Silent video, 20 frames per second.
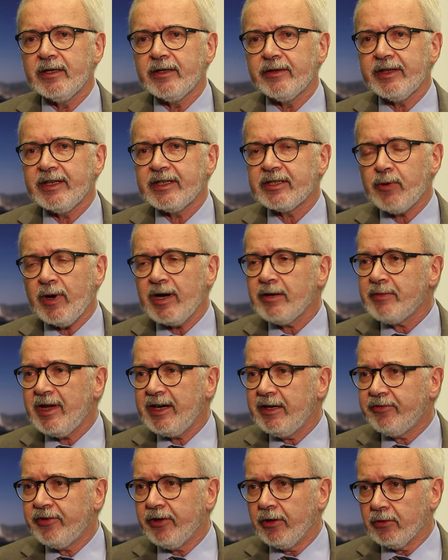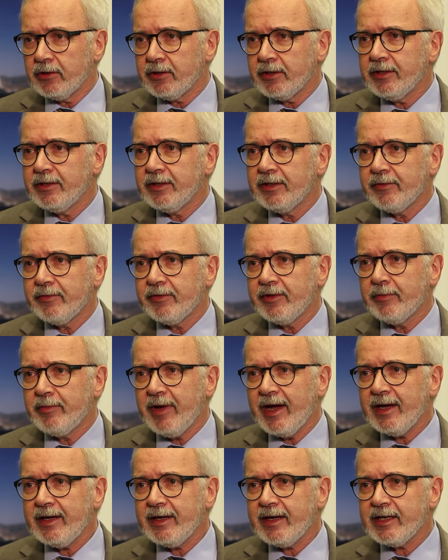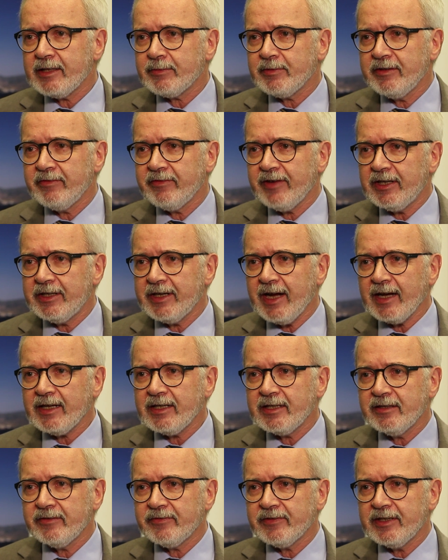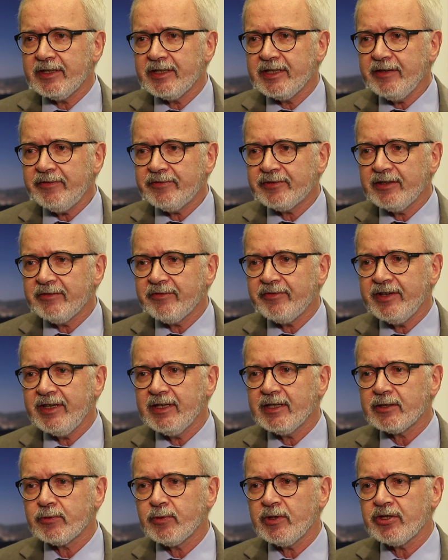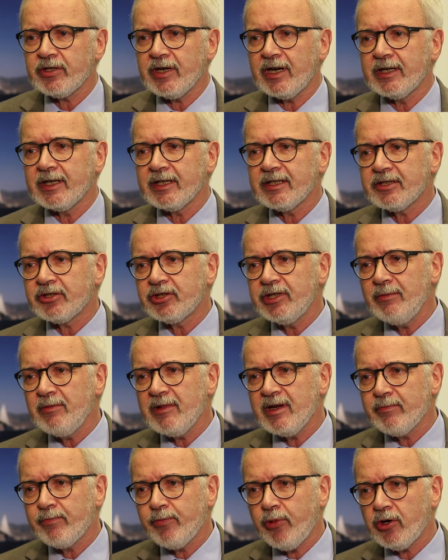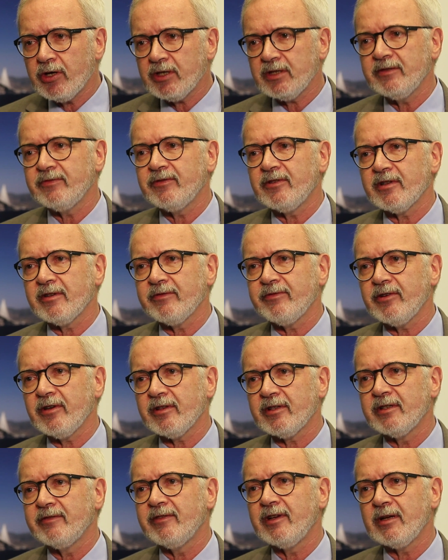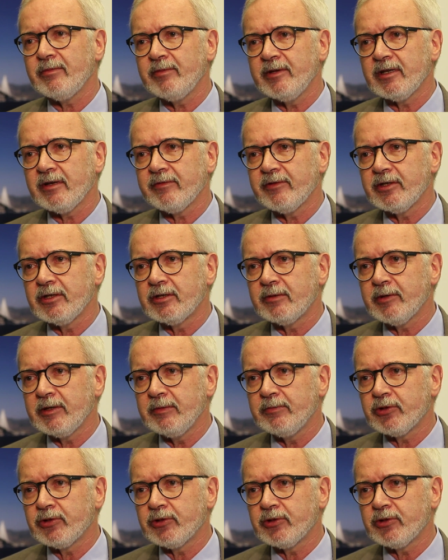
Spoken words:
It's quite manifold. The bank has been very active in different fields which are extremely important for the further development of the European